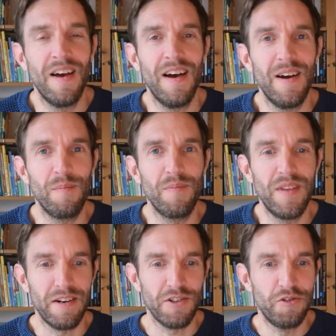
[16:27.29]
Um,
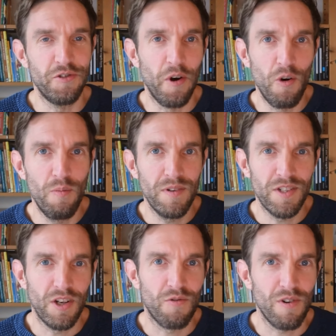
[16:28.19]
there's Dome.
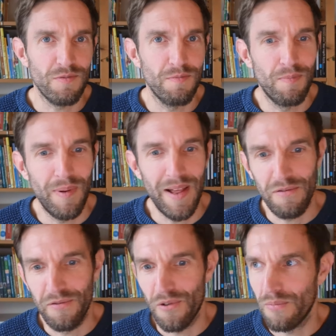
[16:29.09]
It's a cross
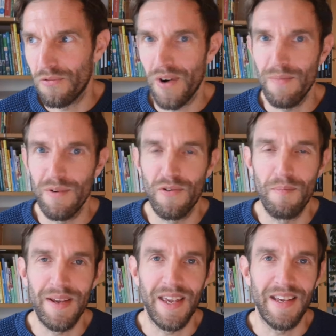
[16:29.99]
platform framework for
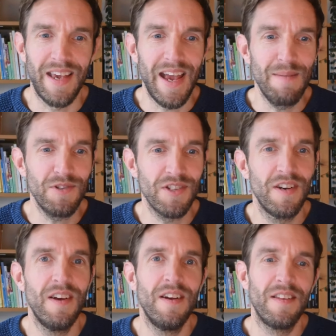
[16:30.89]
making games.
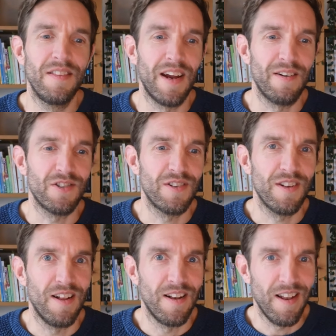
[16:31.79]
There's
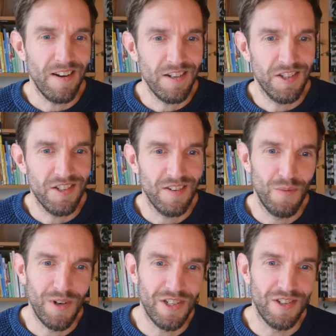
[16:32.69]
a Luxe,
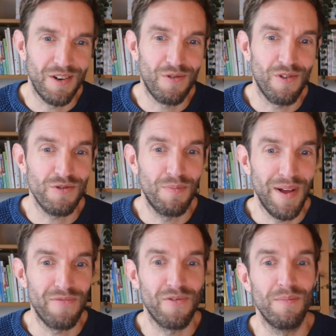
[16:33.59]
which is a
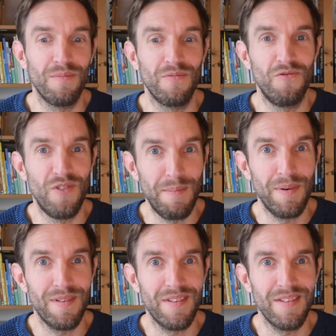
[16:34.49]
cross-platform
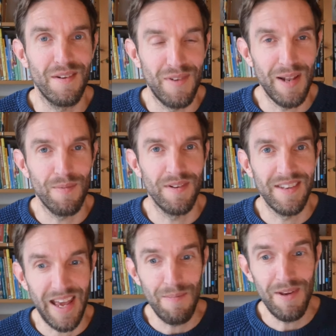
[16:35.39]
rapid
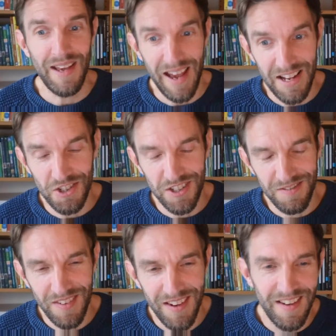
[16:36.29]
development gaming
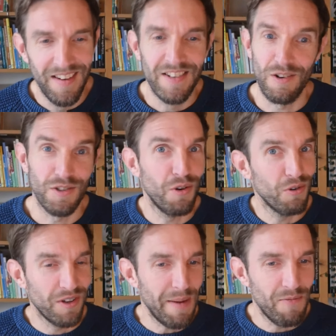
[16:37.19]
engine. So it's
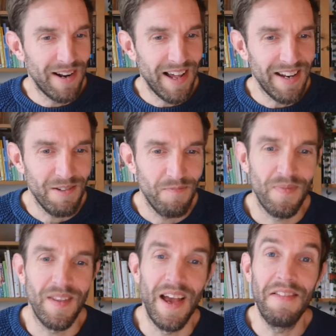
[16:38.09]
all game related.
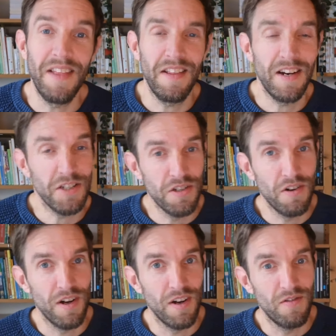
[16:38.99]
And then there's
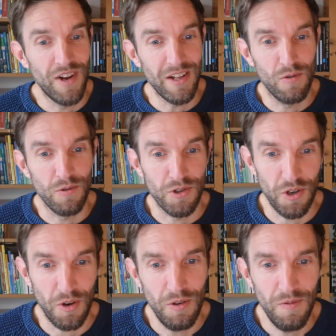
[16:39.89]
the Wren
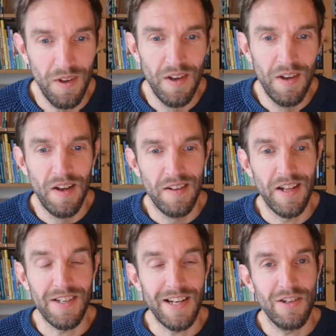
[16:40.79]
console.
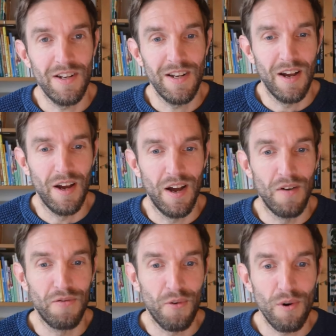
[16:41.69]
That's actually a
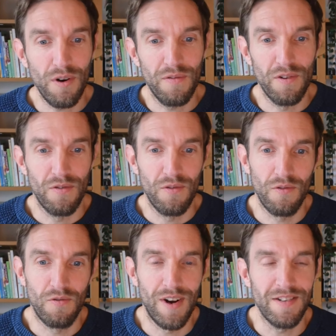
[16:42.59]
fork of the
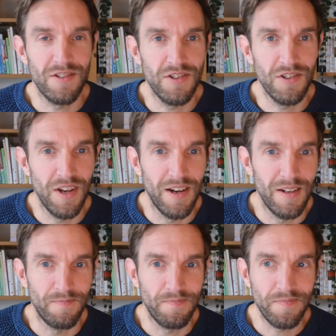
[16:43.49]
Wren
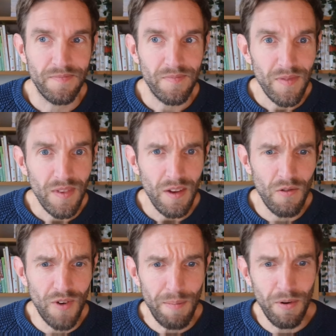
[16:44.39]
um,
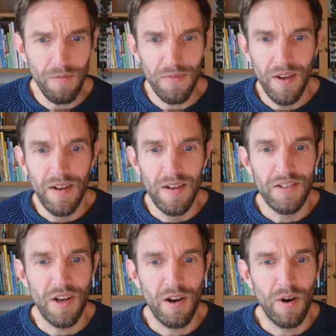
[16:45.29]
REPL.
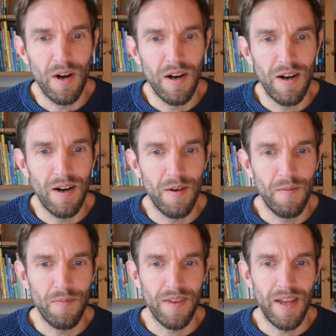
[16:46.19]
So
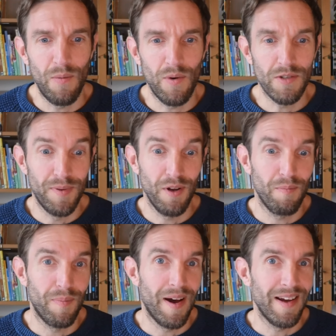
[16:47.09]
um, it was
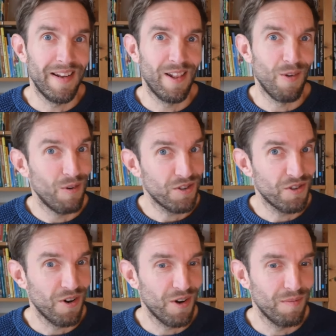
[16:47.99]
built by
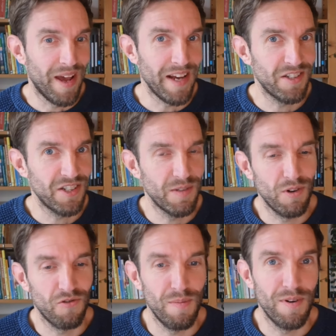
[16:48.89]
long-term Exercism
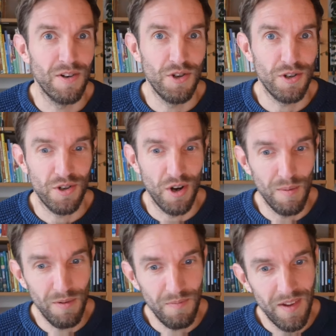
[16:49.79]
contributor Josh
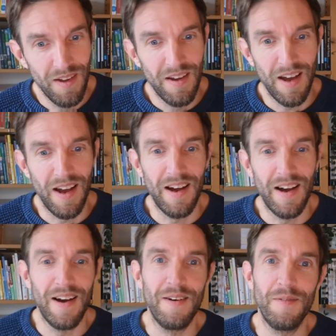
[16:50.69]
Goebel.
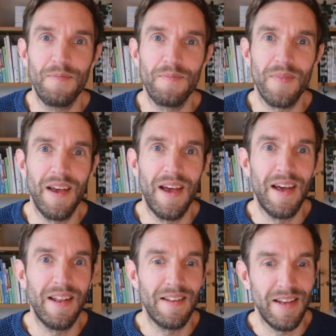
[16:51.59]
Um,
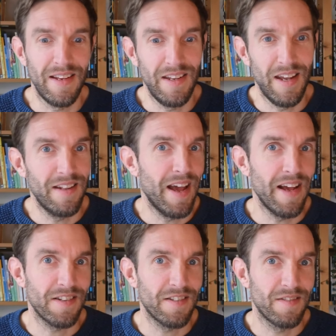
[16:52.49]
and it
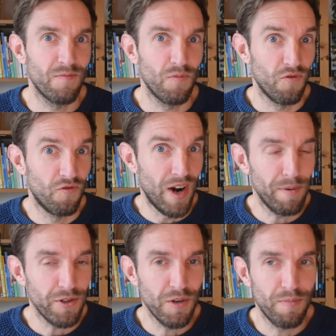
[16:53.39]
has
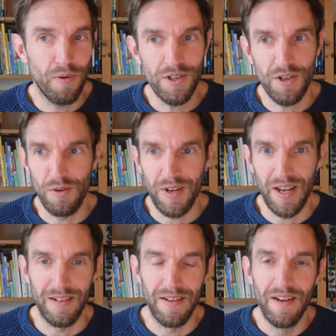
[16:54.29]
REPL support, so you
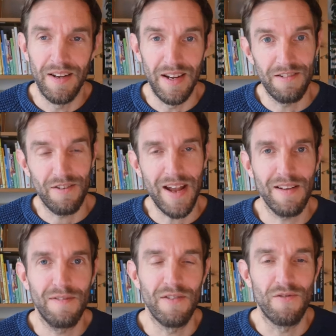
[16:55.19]
can
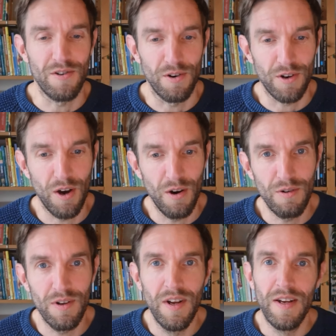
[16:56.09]
interactively run your
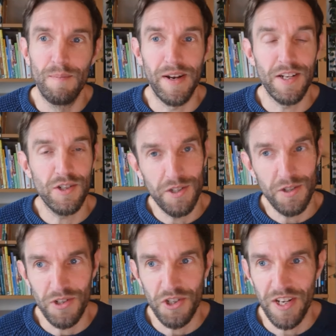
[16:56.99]
code, but it's
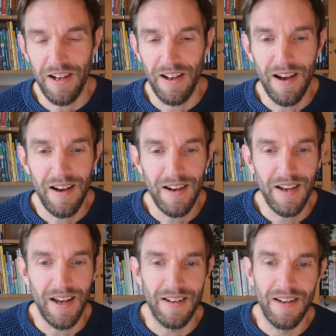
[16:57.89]
also a CLI
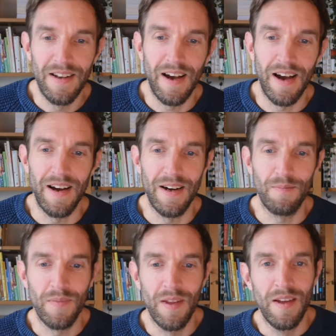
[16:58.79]
and um,